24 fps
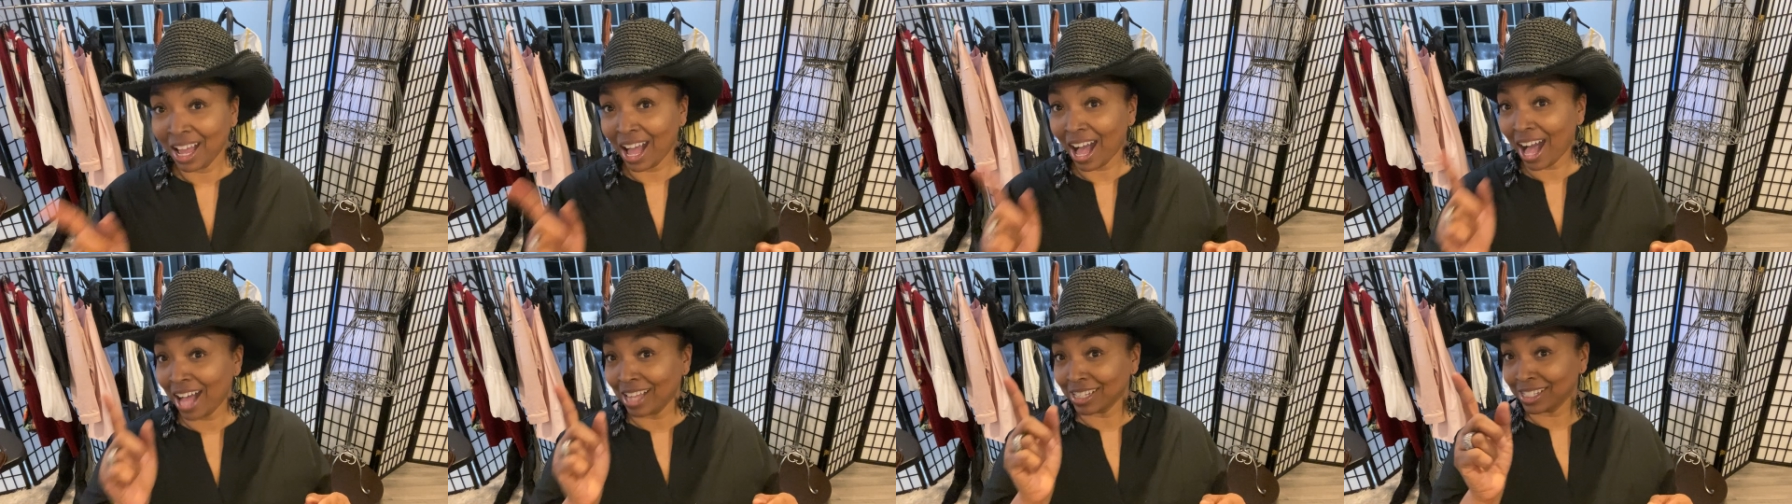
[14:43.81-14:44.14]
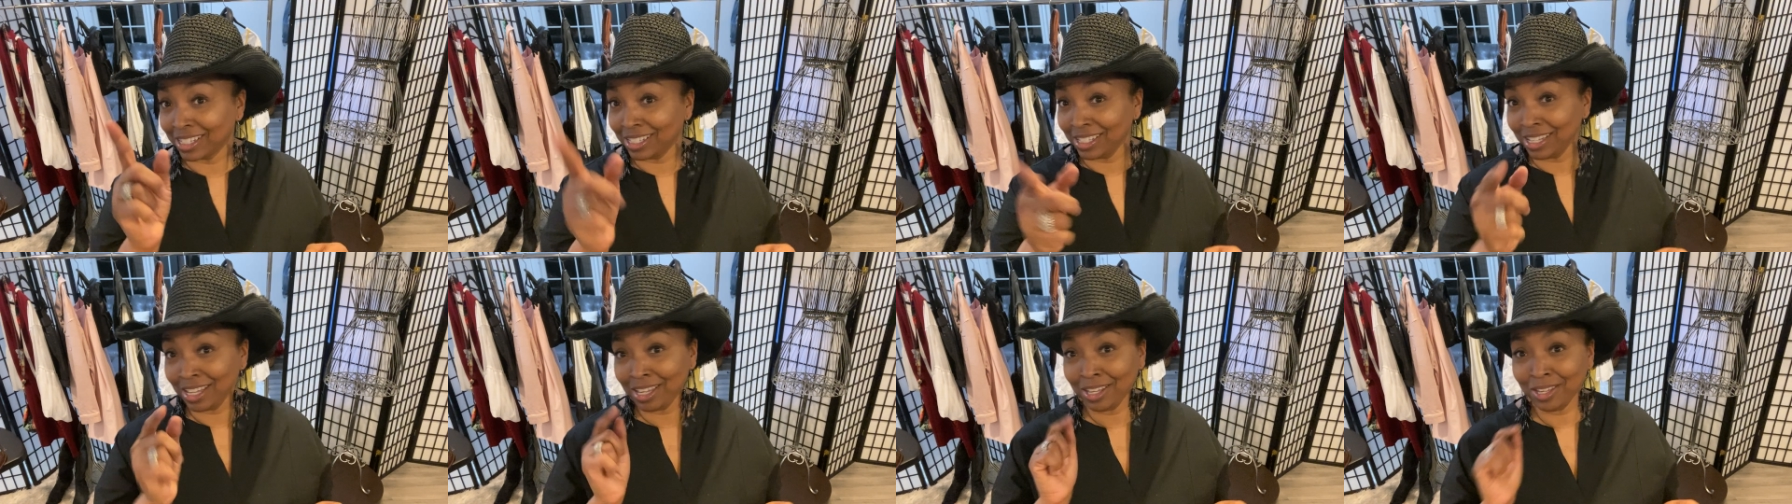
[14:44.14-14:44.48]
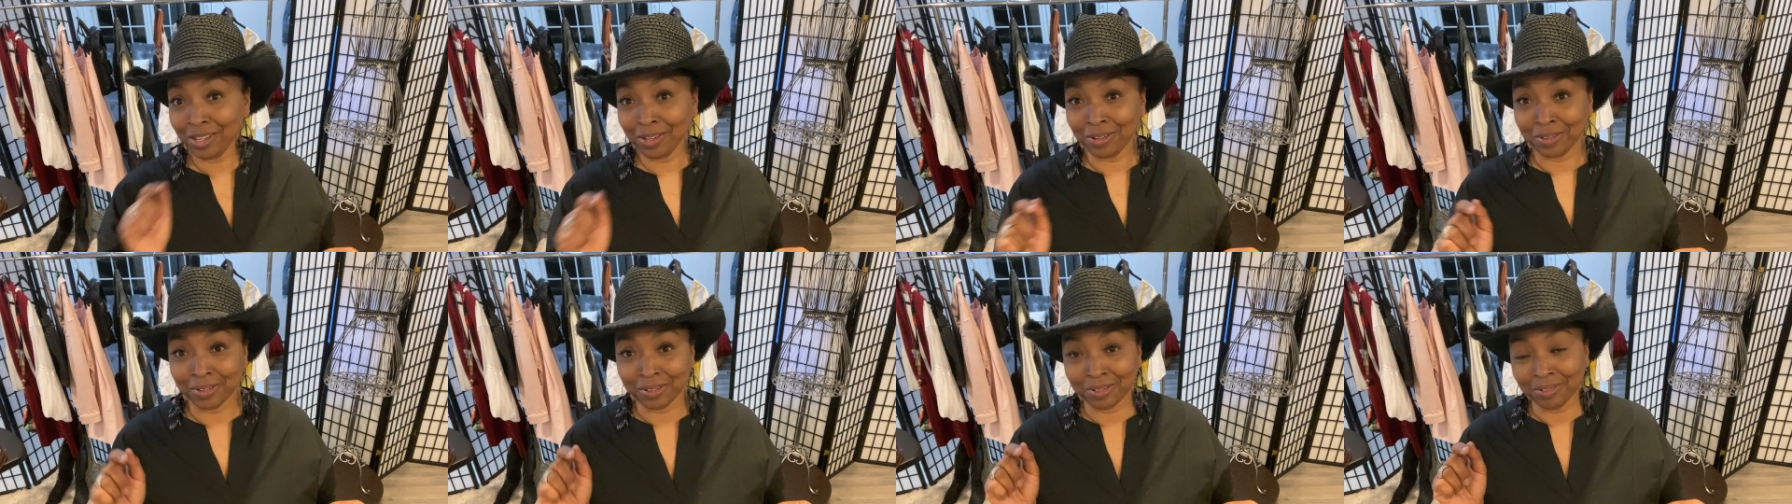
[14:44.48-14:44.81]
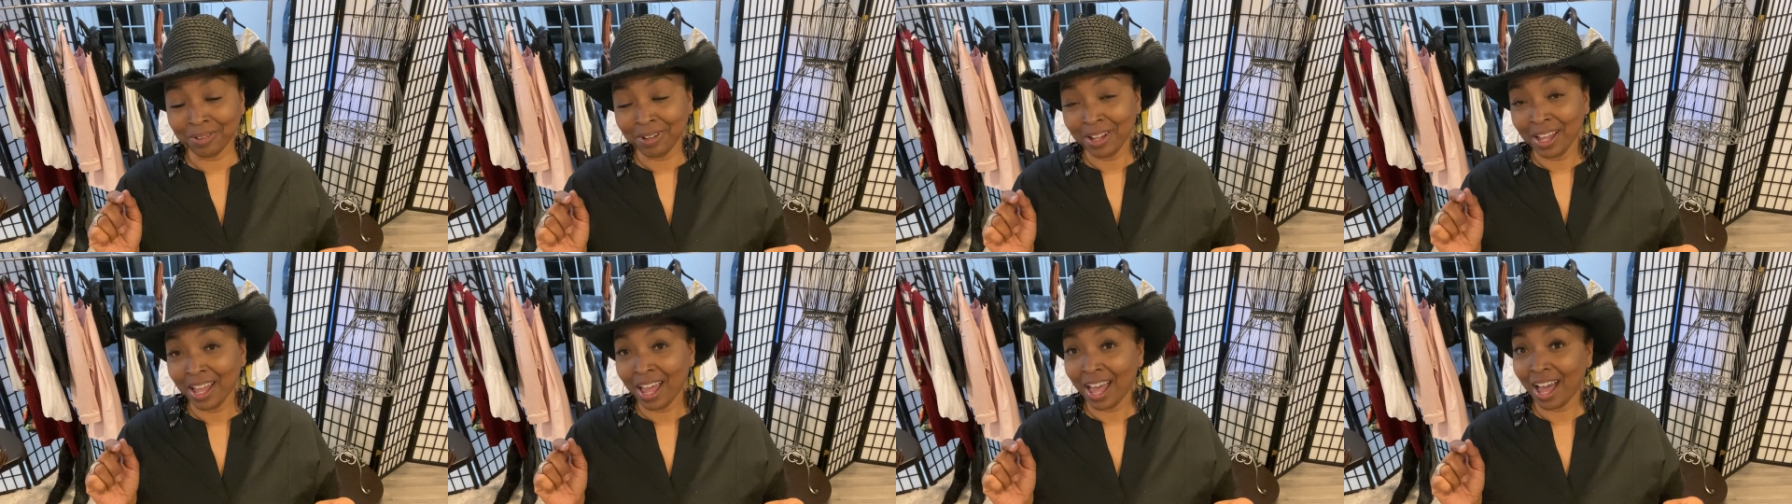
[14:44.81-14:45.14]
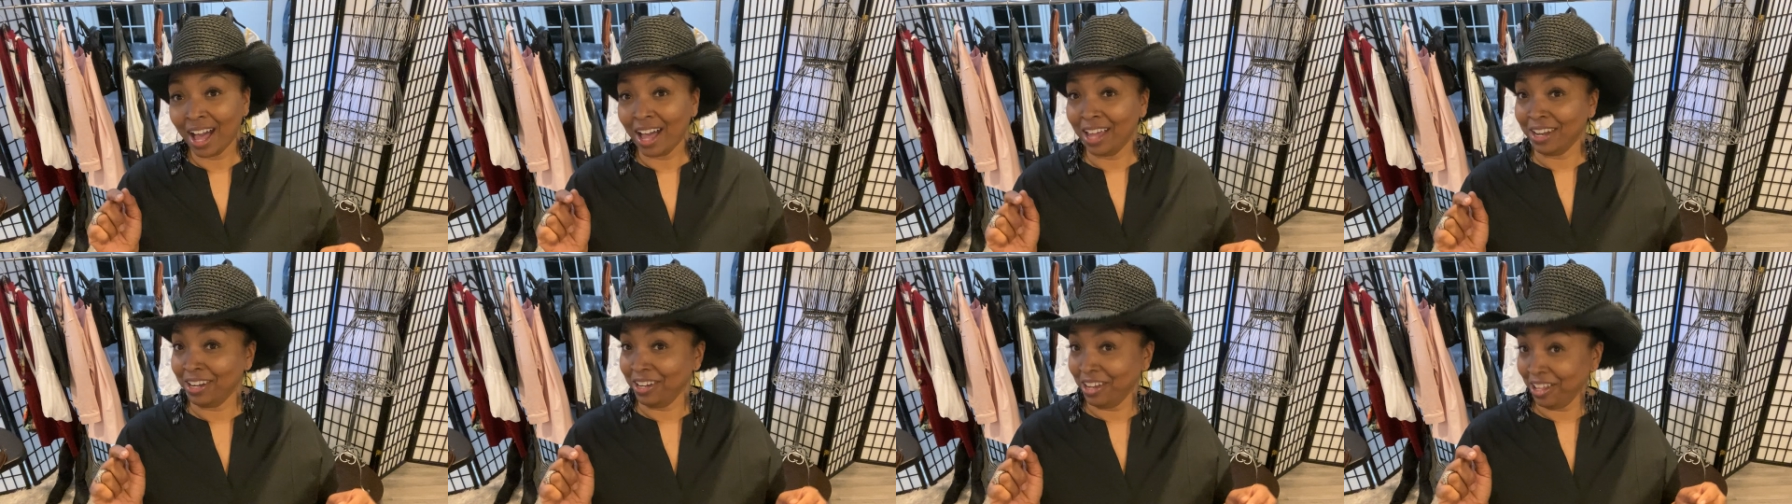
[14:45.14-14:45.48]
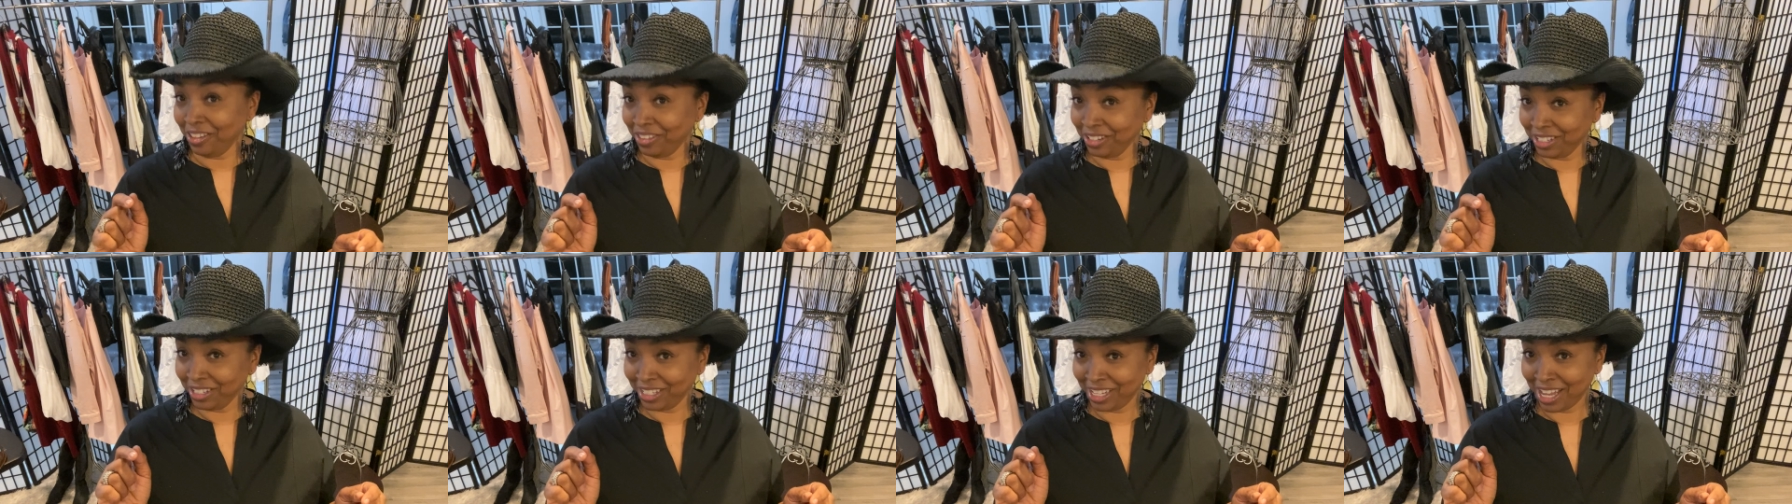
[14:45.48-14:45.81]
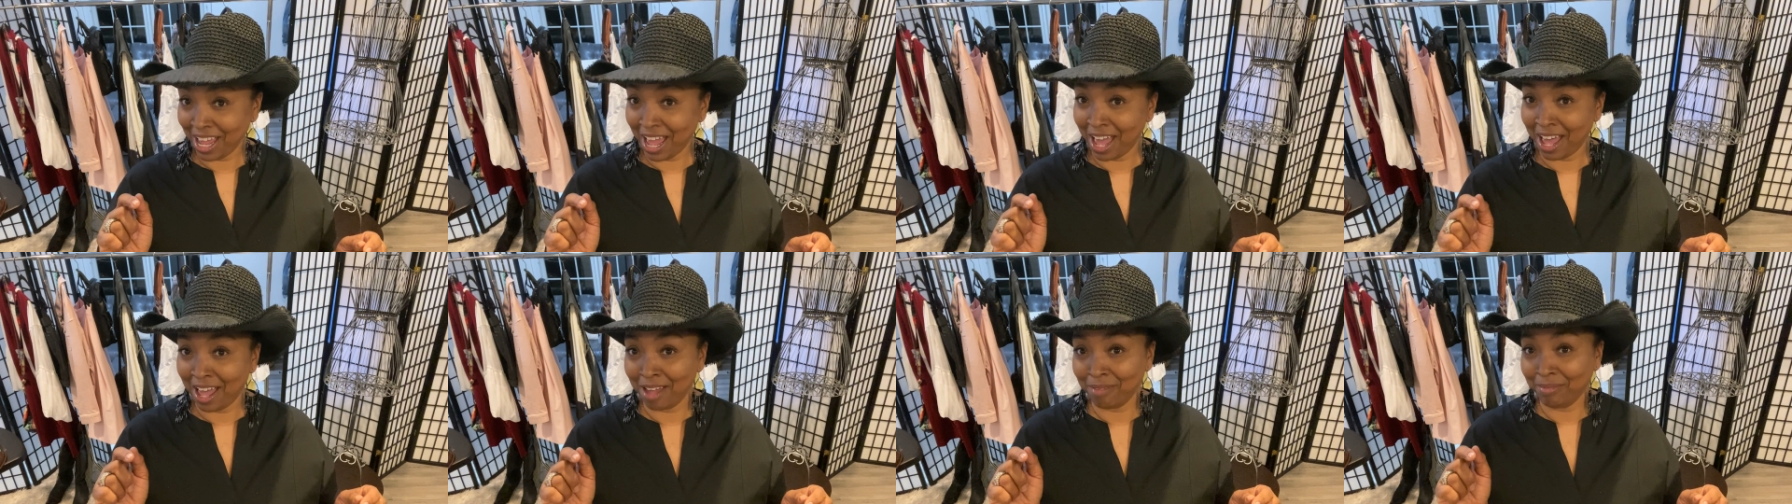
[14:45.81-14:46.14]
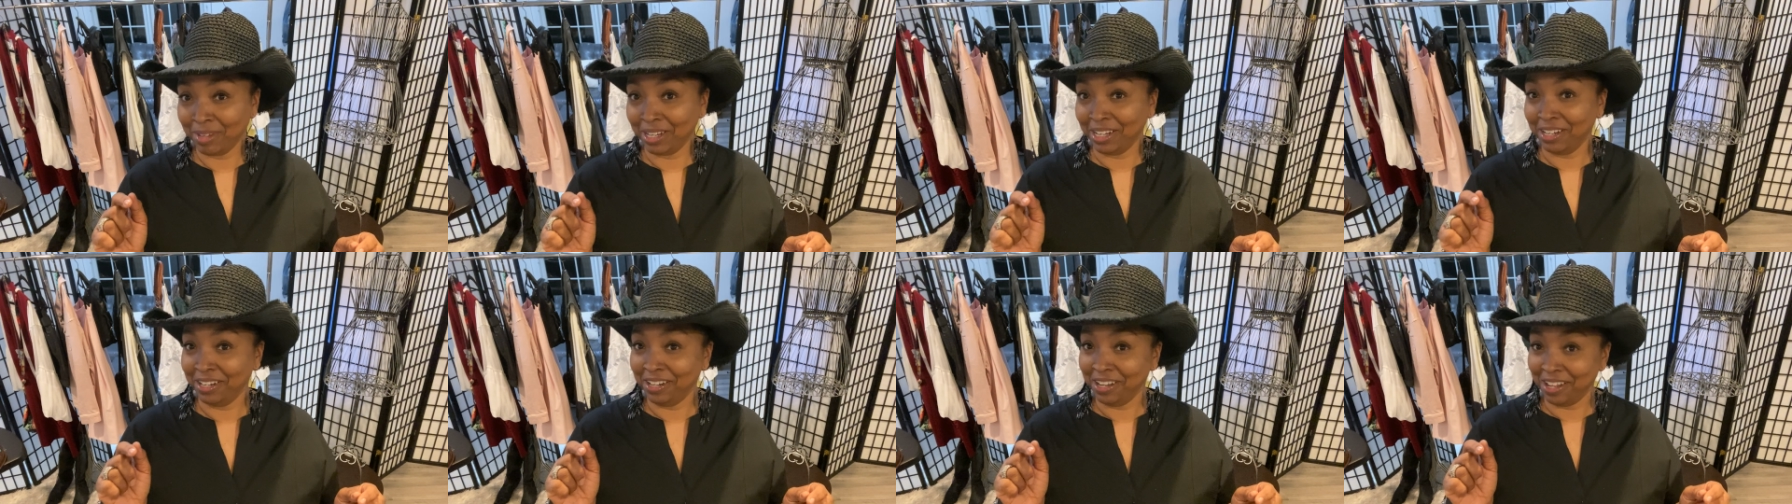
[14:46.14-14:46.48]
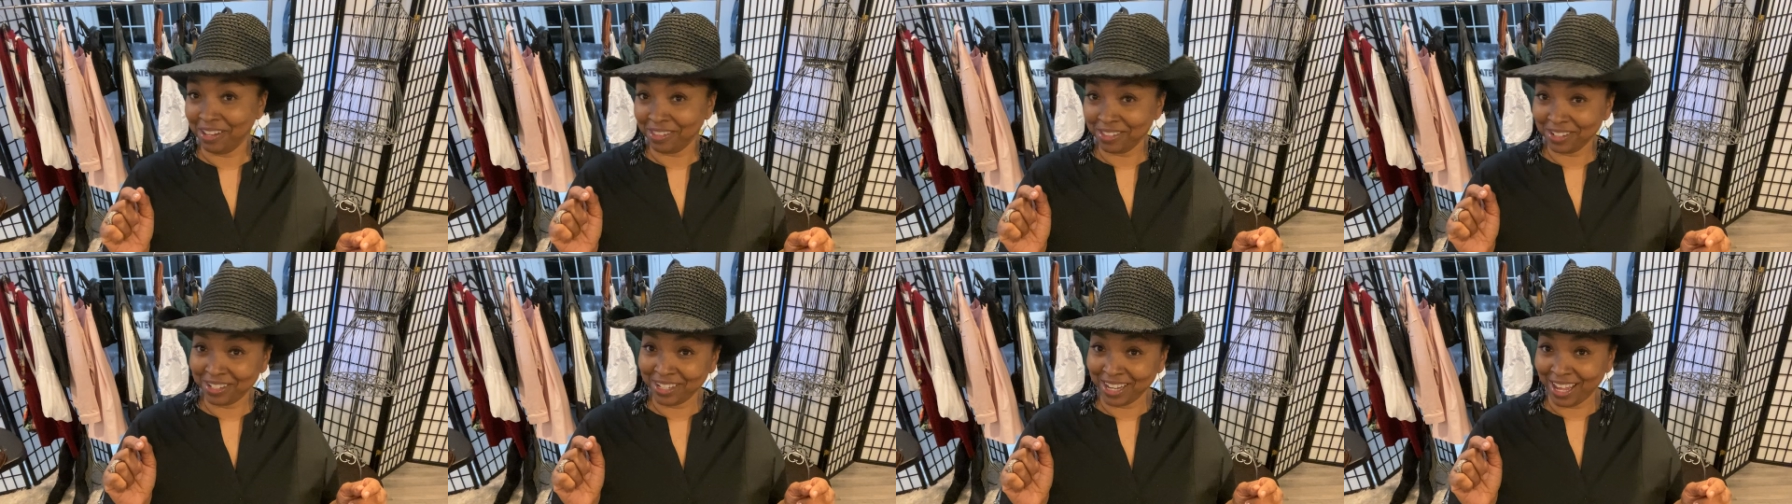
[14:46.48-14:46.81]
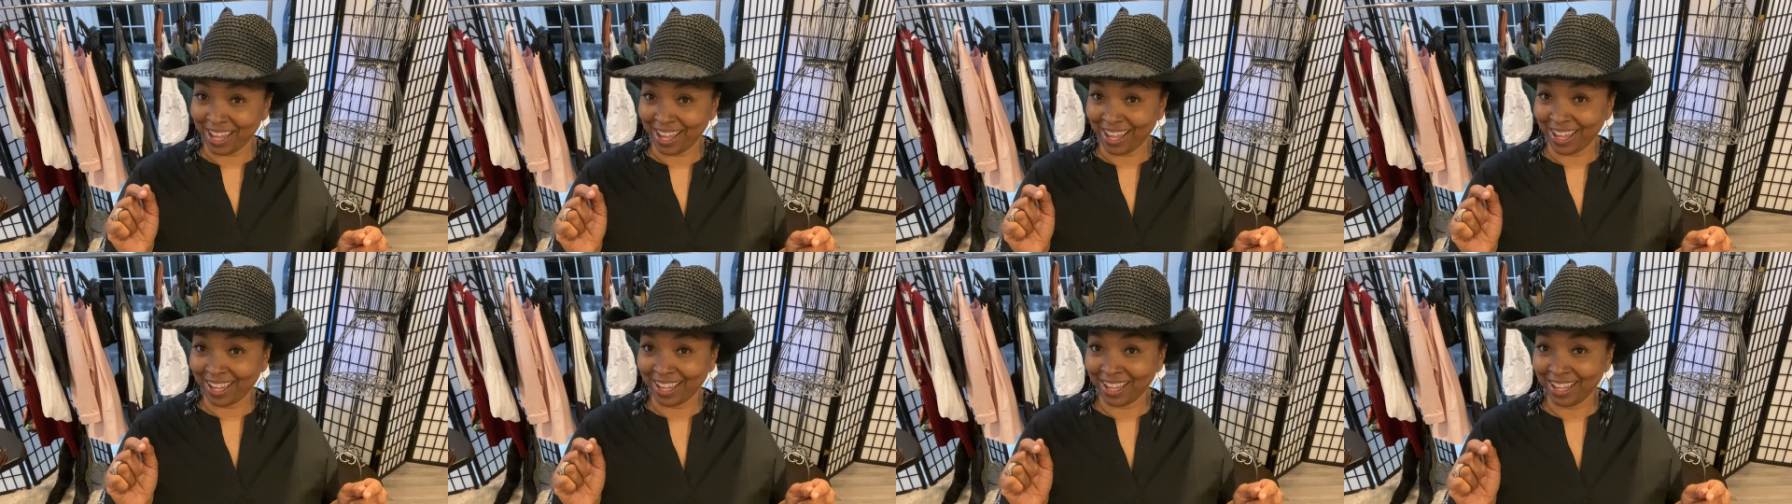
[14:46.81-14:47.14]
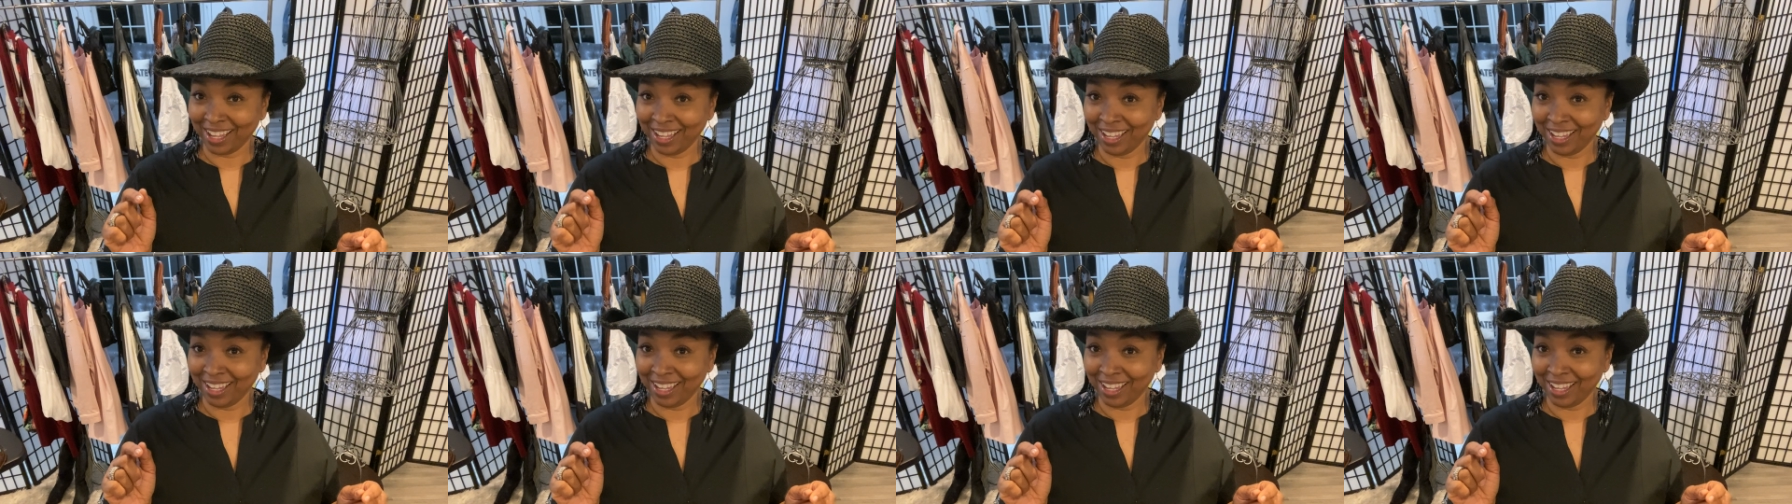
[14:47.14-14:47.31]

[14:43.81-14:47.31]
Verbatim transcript: I'll see you another time and another day.